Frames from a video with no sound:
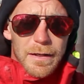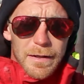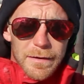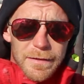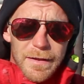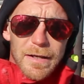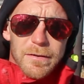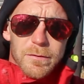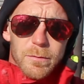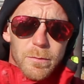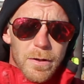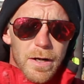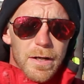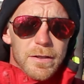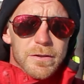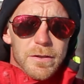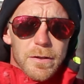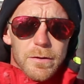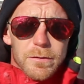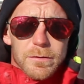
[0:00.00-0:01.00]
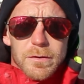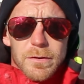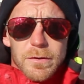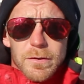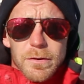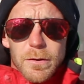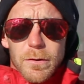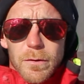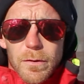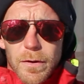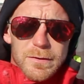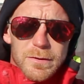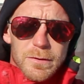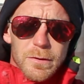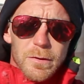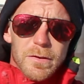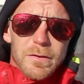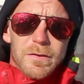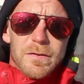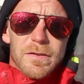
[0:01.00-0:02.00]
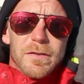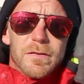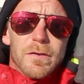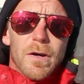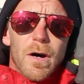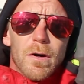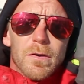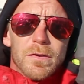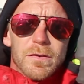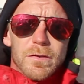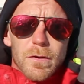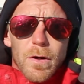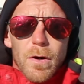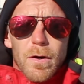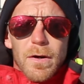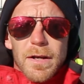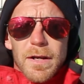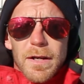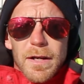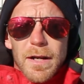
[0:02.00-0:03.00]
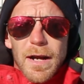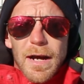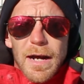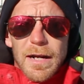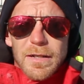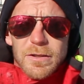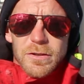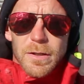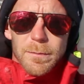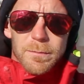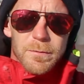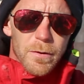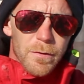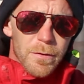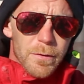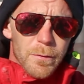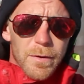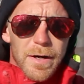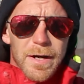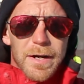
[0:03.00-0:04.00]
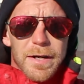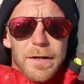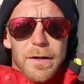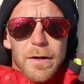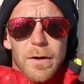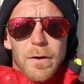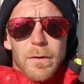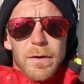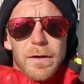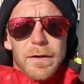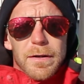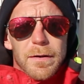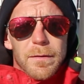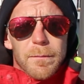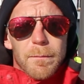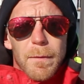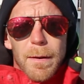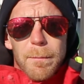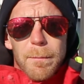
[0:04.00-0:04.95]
And that's what I chose to do. As soon as this all started, I jumped on the radio and did my